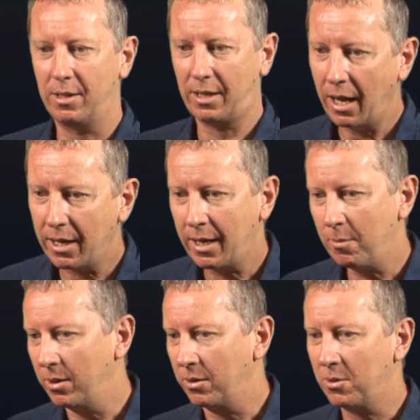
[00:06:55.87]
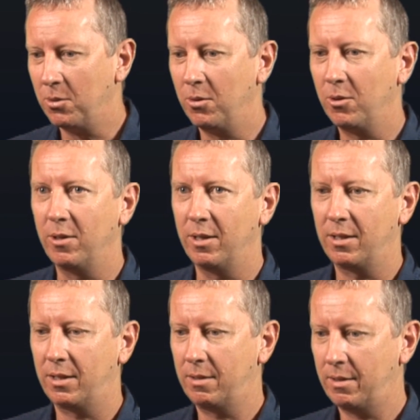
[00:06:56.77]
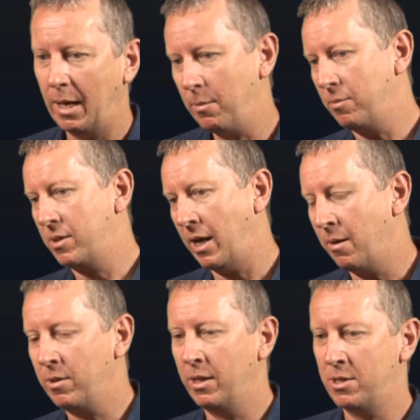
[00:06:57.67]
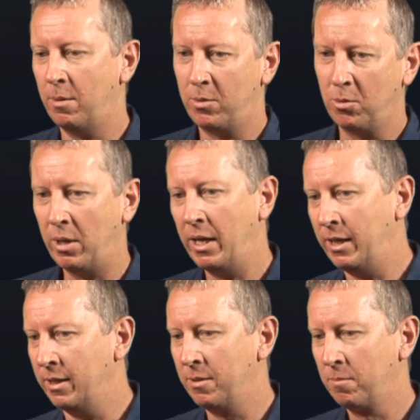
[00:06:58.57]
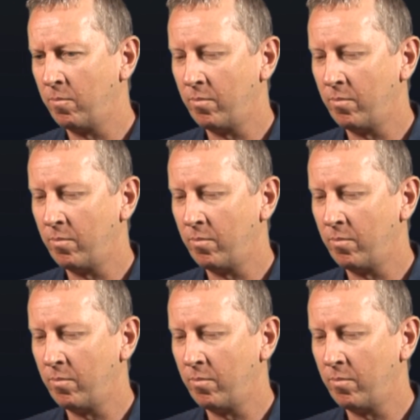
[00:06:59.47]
and the car came around the corner and it came up to camera and they jumped away, and